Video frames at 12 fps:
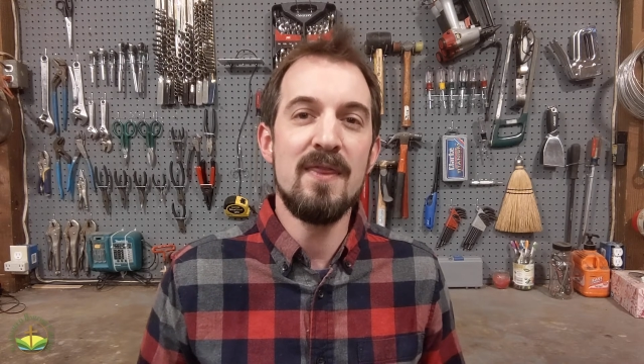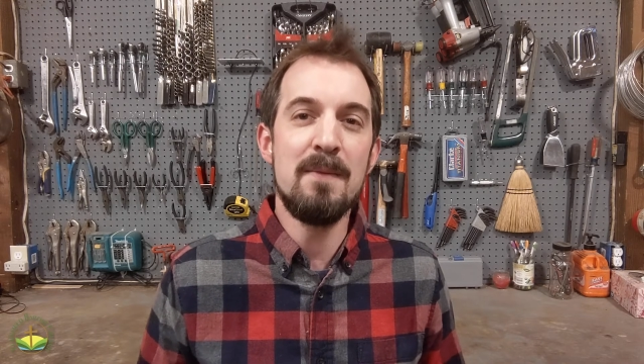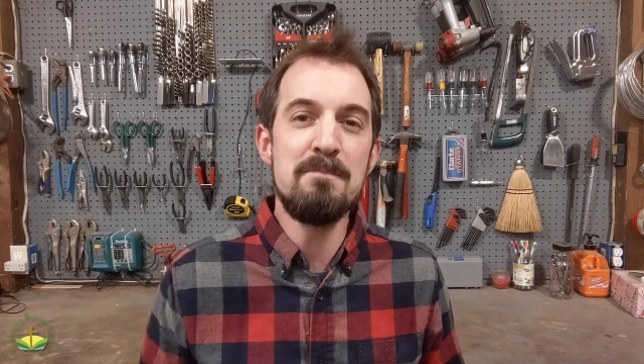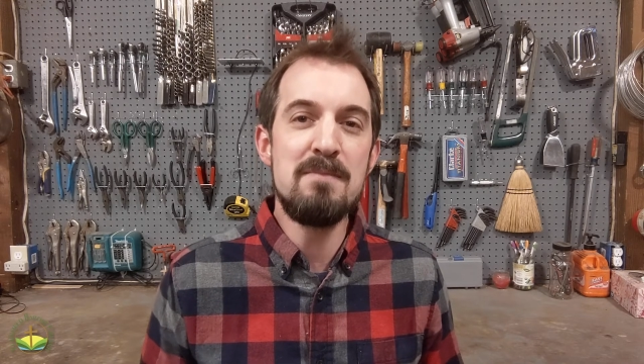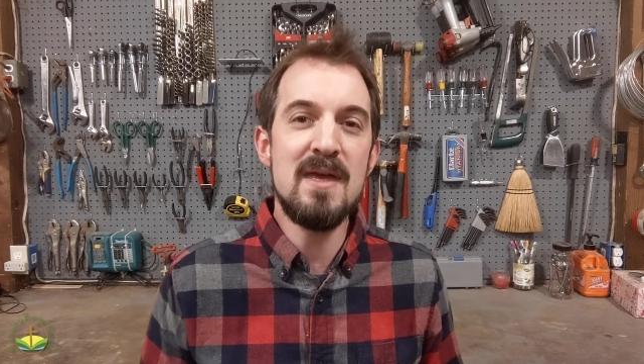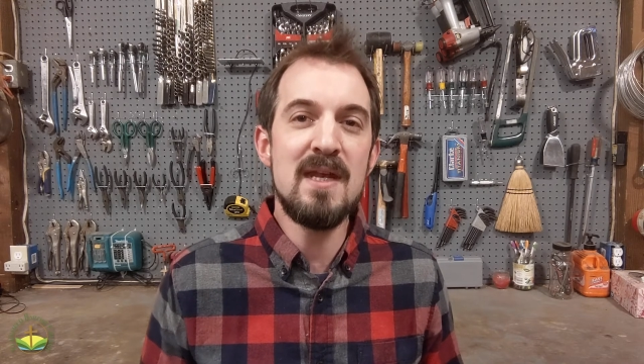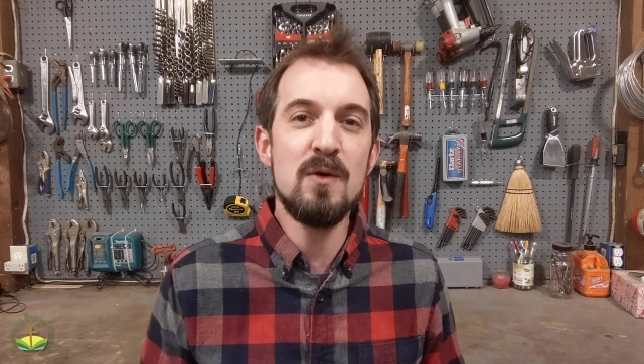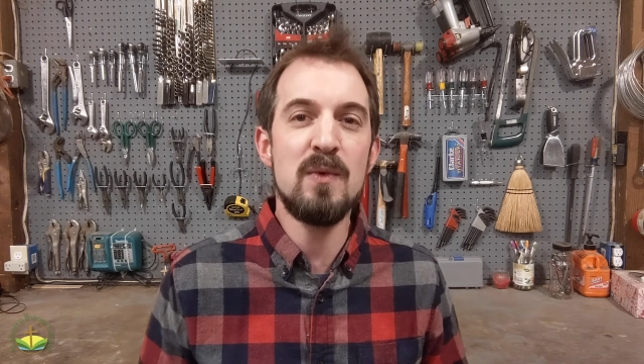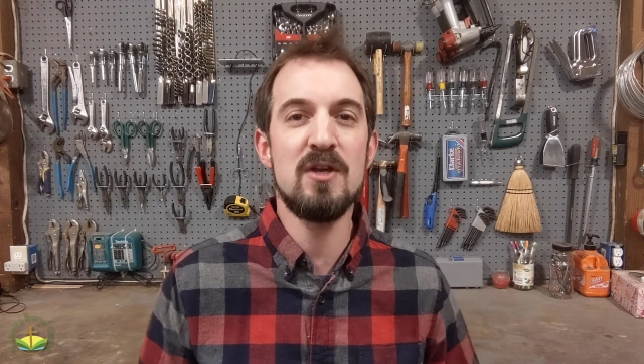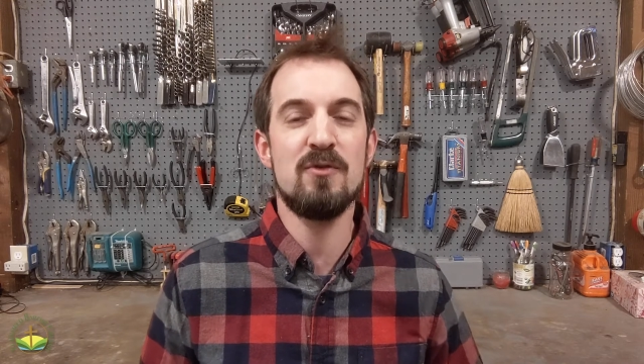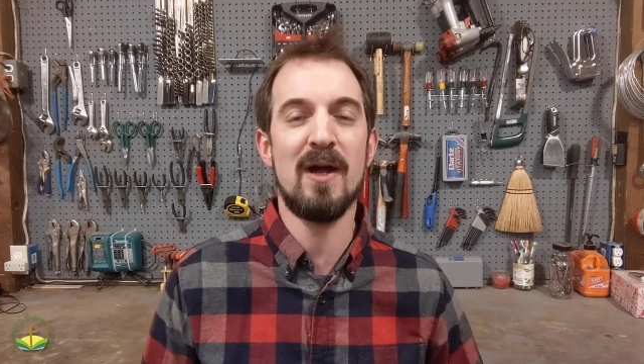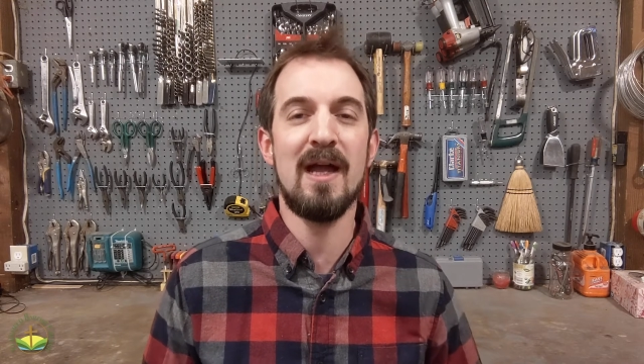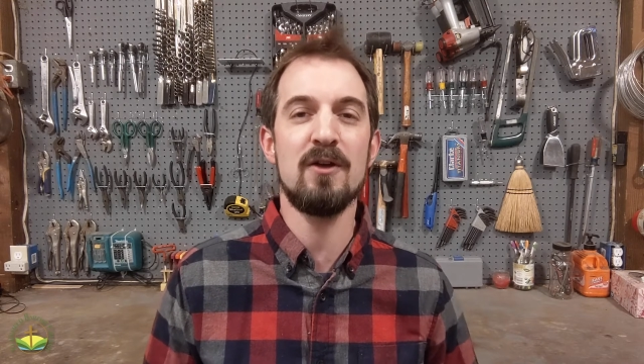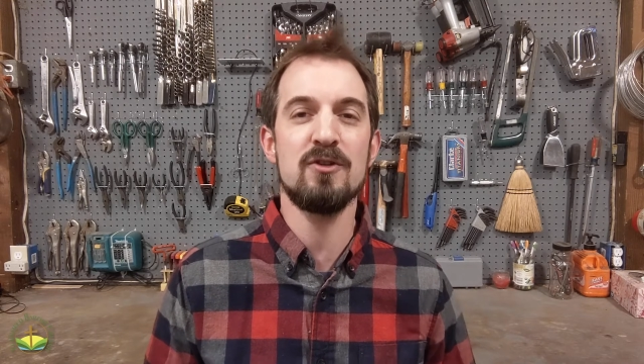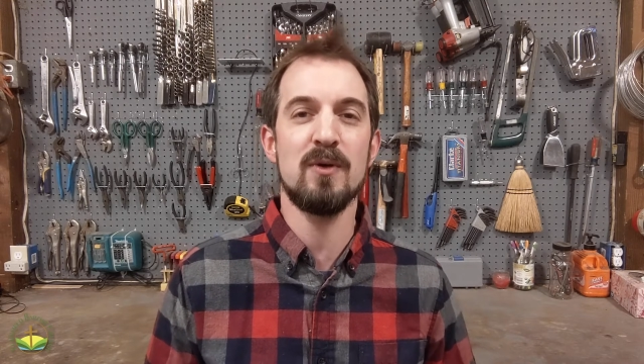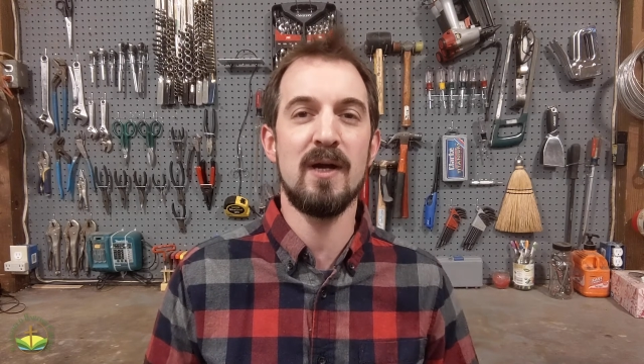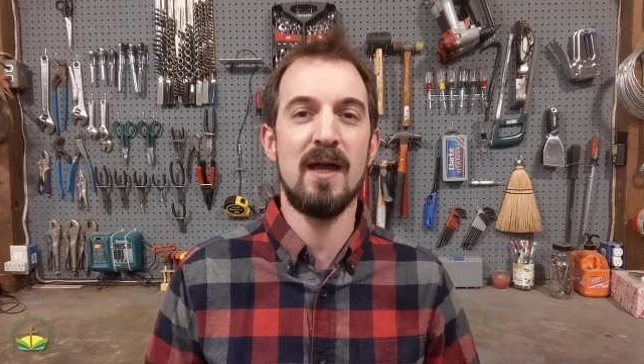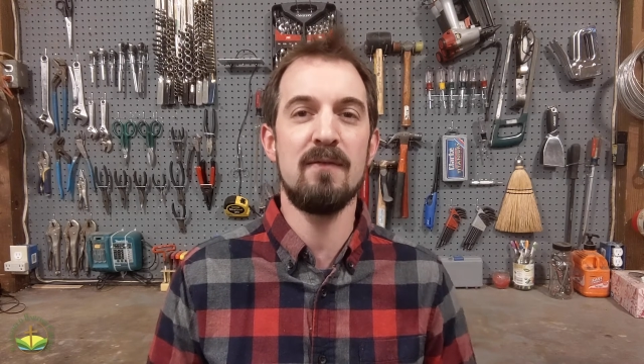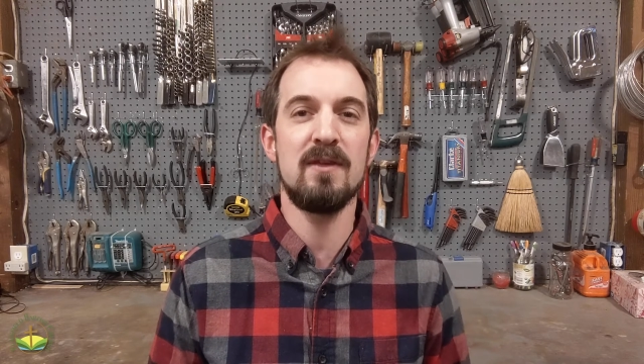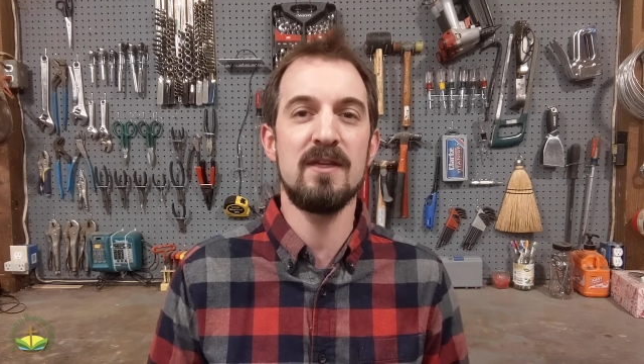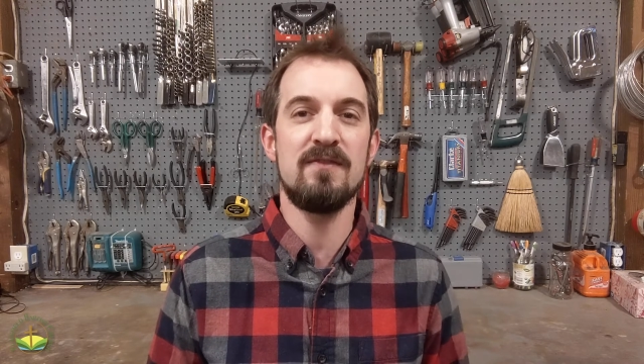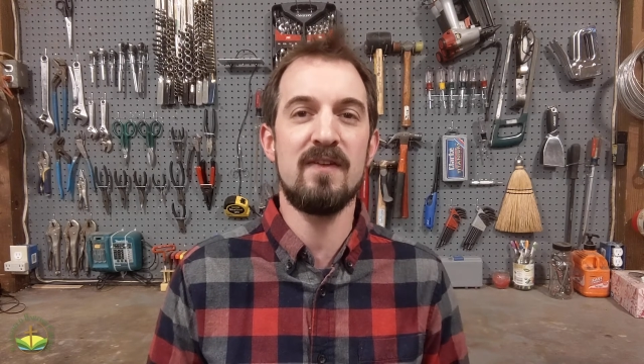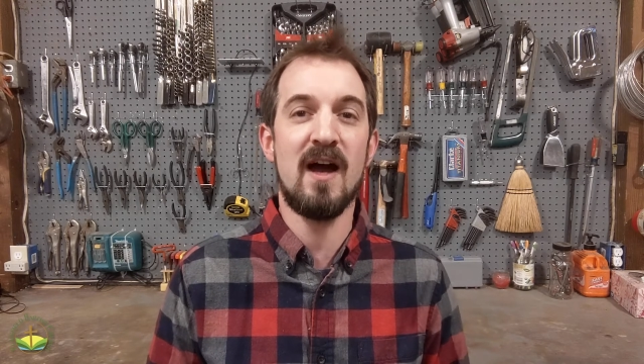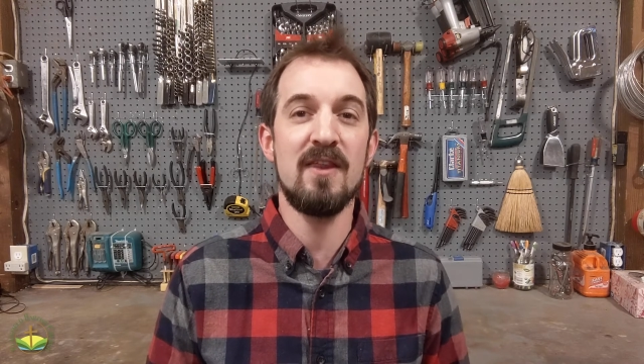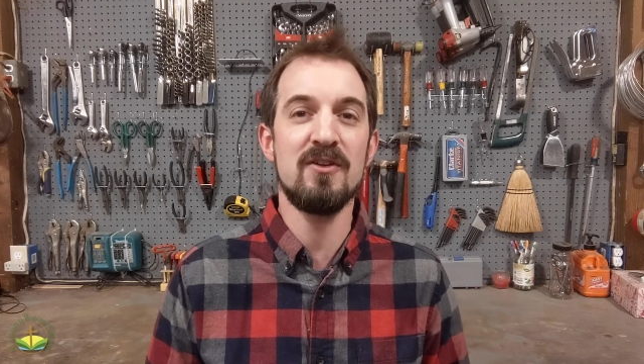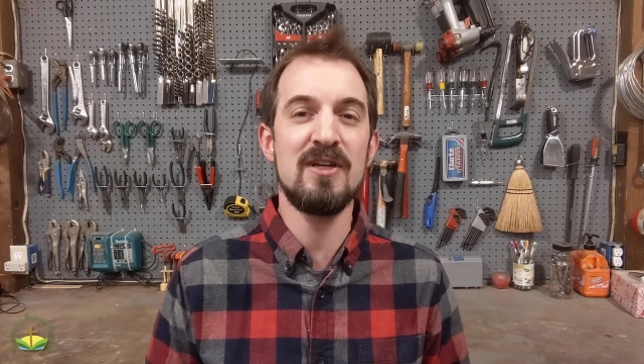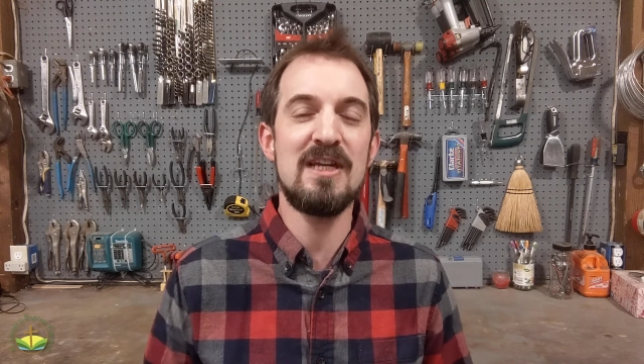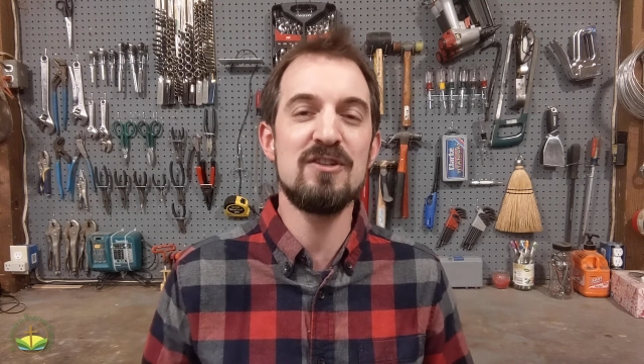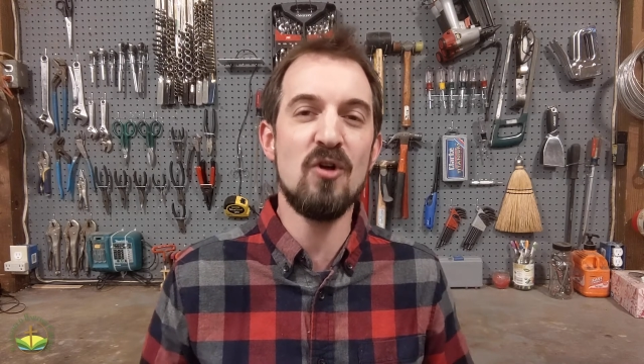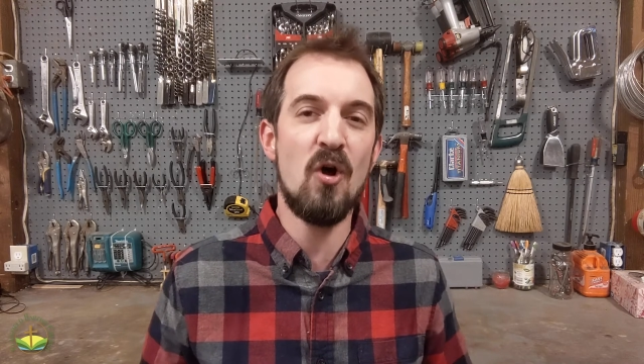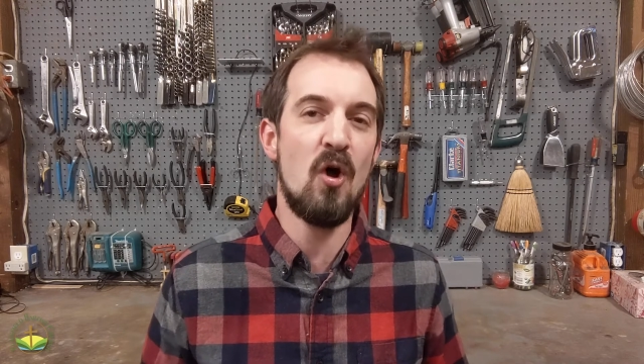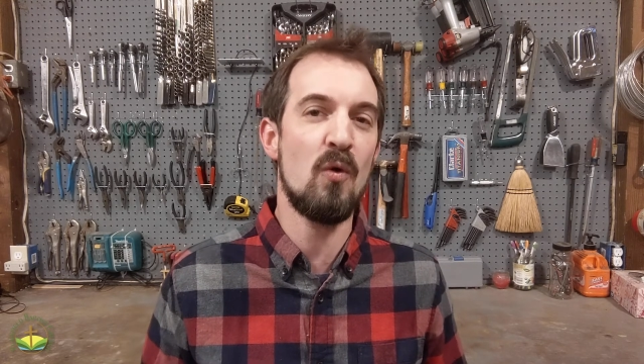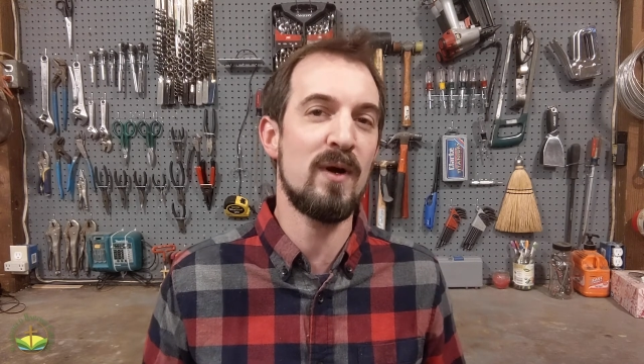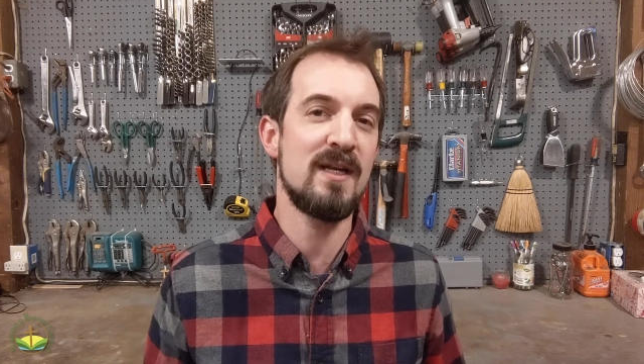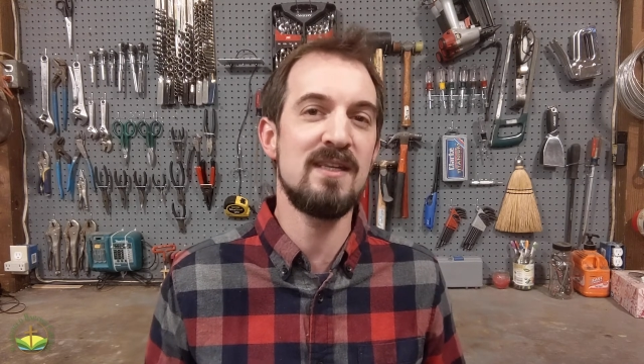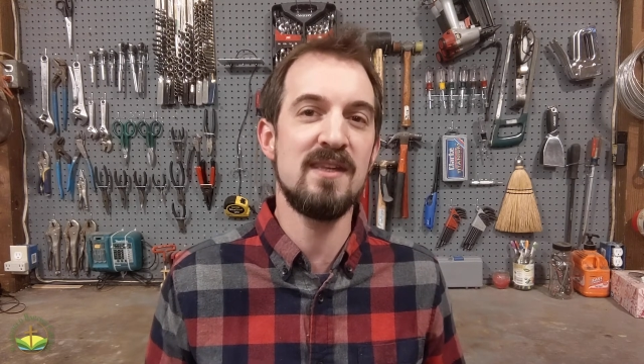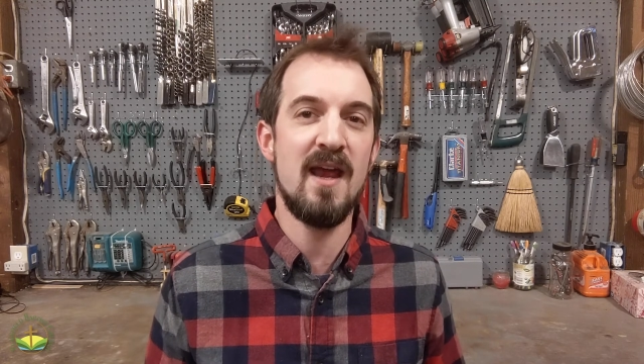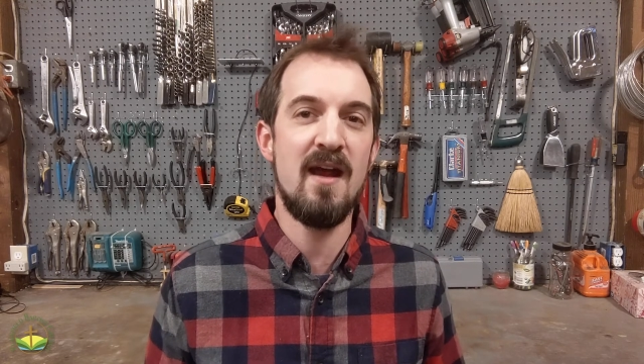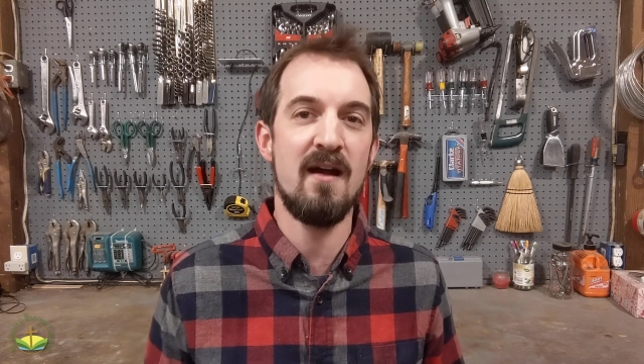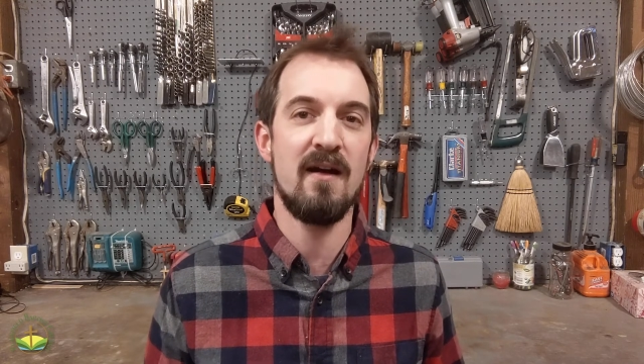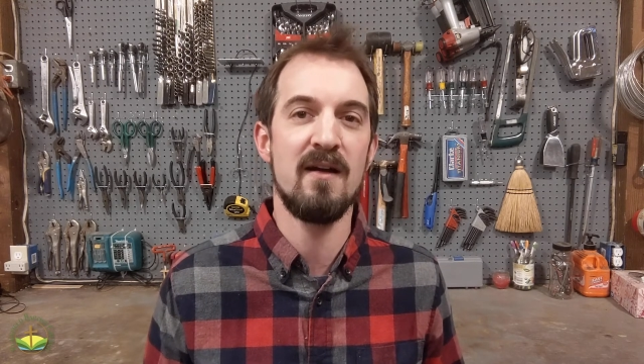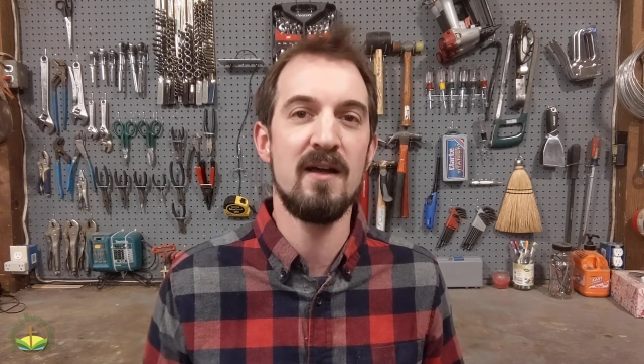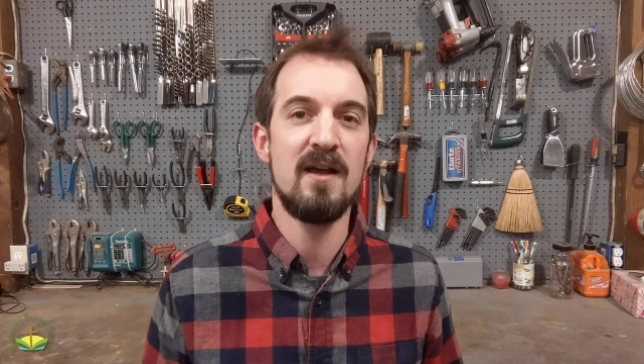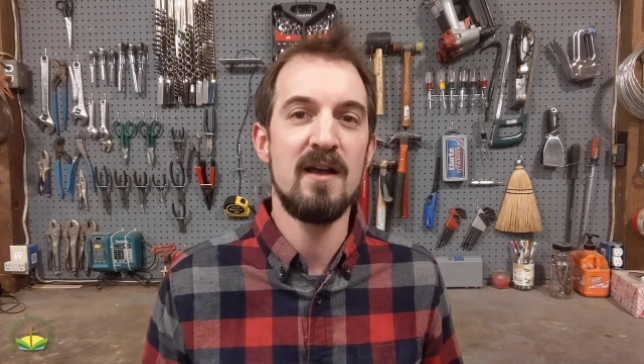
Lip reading: The minute we cry out to our Heavenly Father, He's already there.